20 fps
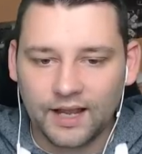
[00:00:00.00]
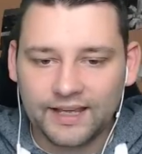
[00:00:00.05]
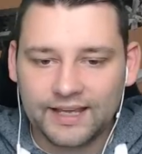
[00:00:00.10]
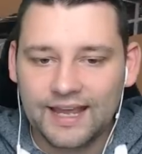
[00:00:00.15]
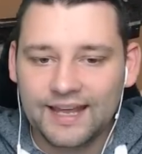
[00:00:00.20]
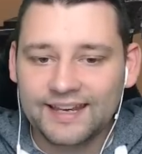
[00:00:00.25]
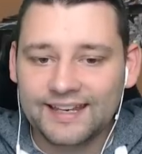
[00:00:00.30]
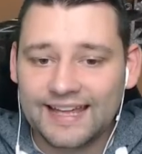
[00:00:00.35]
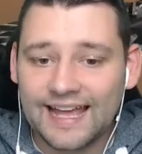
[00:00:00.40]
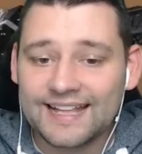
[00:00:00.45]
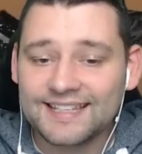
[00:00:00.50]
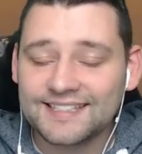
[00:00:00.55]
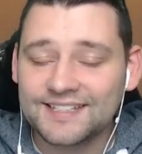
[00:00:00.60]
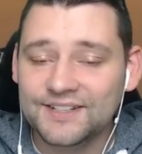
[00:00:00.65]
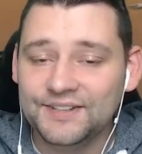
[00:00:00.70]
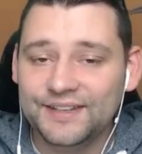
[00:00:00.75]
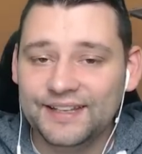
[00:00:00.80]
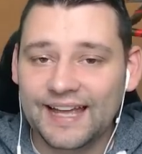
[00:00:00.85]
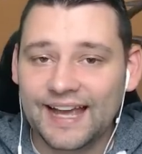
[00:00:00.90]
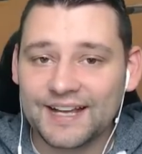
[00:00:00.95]
I can get
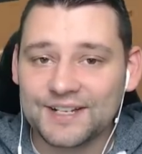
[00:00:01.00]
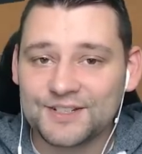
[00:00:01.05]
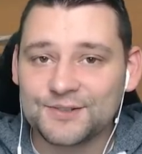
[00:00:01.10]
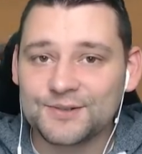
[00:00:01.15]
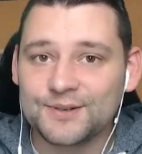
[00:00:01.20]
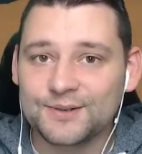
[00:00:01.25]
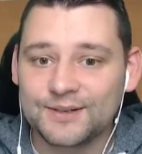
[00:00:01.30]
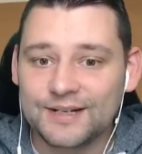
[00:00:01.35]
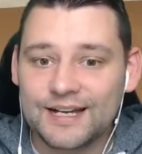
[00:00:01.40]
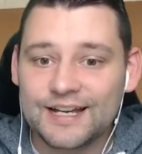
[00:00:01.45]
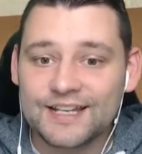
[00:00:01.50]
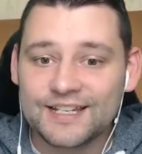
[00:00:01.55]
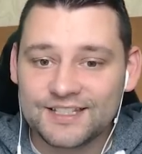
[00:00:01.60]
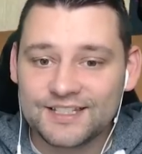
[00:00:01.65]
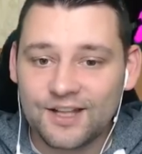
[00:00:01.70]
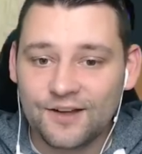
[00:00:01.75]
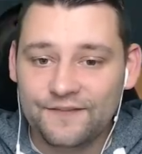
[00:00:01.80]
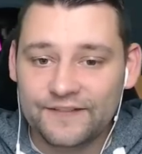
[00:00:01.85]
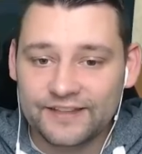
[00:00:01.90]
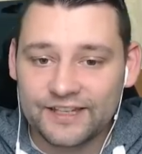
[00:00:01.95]
to the actual
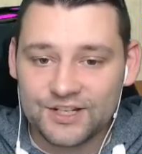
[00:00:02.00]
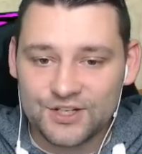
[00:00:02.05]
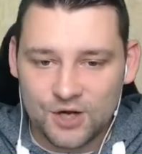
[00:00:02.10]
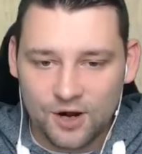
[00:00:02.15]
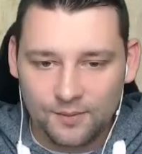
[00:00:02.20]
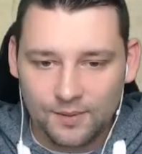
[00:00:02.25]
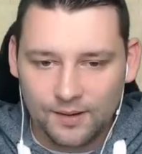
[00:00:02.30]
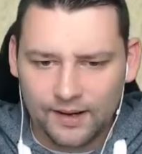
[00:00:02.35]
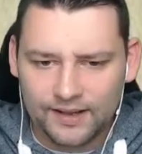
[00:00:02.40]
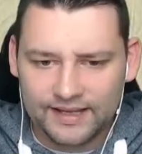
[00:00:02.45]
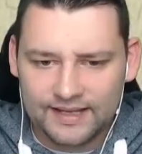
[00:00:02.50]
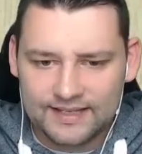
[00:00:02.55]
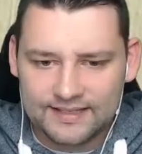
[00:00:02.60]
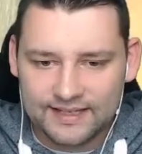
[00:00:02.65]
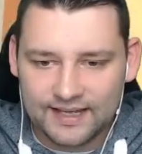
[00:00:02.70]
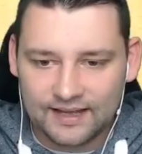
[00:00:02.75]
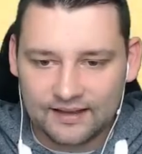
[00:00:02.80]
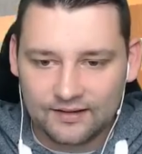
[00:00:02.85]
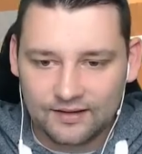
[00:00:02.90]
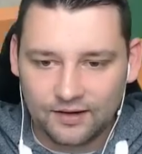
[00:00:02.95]
stuff in the shop out
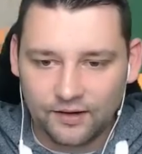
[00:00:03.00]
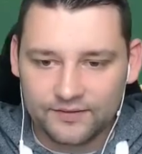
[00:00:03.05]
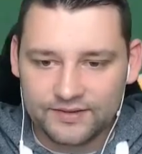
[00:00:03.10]
easier. And